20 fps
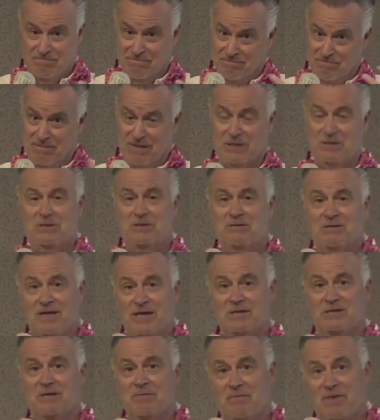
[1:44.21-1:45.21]
that's,
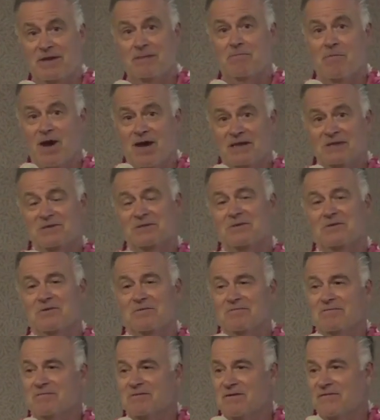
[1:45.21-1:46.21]
that's a big monster
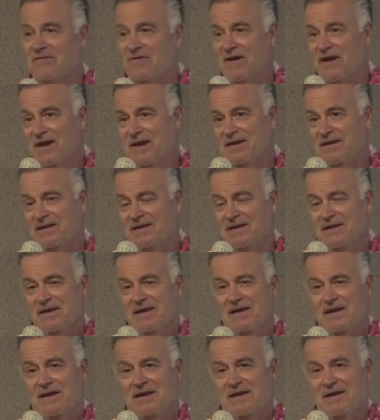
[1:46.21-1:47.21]
to fight,
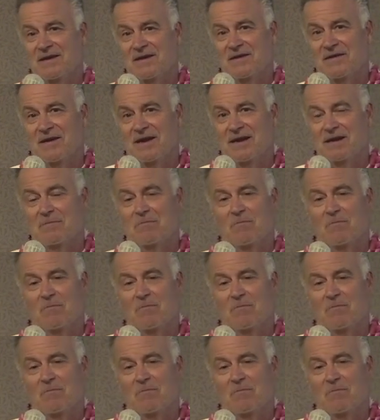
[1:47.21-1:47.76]
all right?